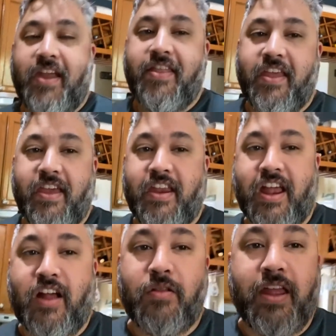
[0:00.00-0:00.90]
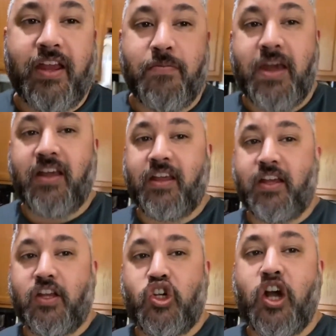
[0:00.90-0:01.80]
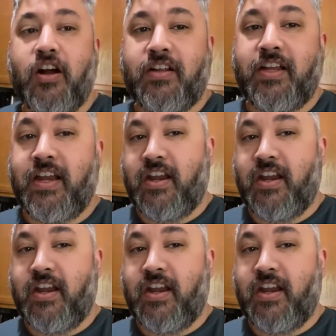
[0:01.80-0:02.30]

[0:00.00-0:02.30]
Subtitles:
then I'll like make like a chocolate